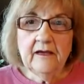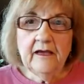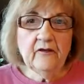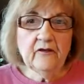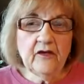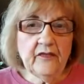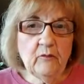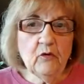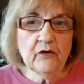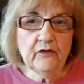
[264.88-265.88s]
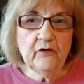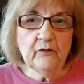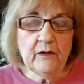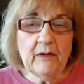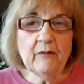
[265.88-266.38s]
And there's nothing more to do.
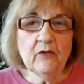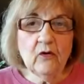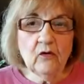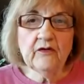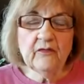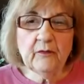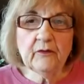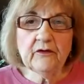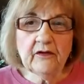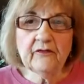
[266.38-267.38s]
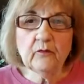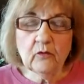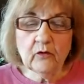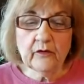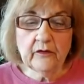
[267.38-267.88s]
Remember, the Holy Spirit does the
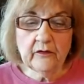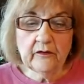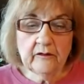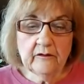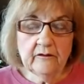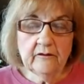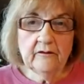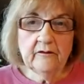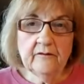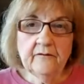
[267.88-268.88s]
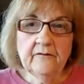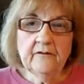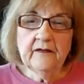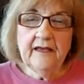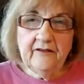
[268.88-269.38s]
work.
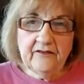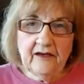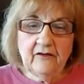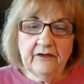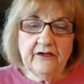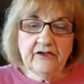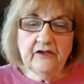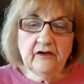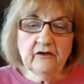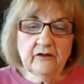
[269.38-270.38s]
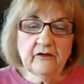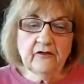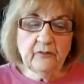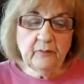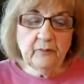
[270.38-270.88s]
And salvation here that
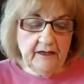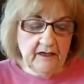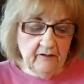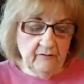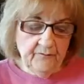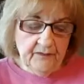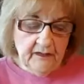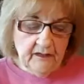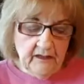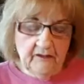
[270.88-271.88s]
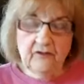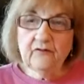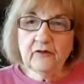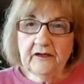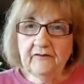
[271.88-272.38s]
they're speaking of is
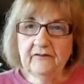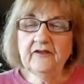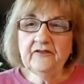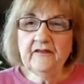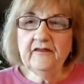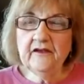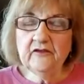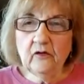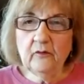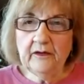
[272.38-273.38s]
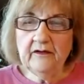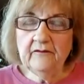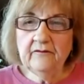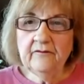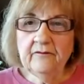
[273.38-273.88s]
forgiveness and the atonement.
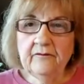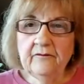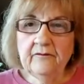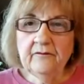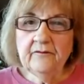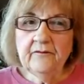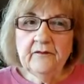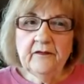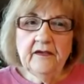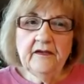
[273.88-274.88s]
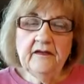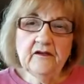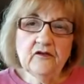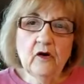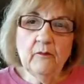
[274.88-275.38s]
And in
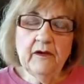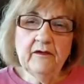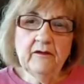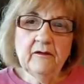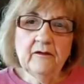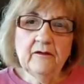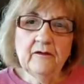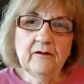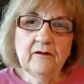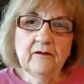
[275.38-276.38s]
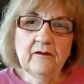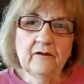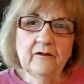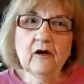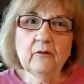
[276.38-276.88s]
the atonement,
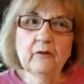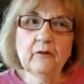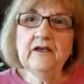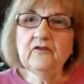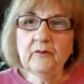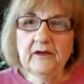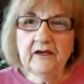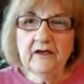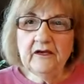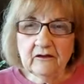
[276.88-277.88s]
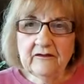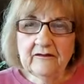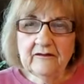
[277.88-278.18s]
we are released from guilt.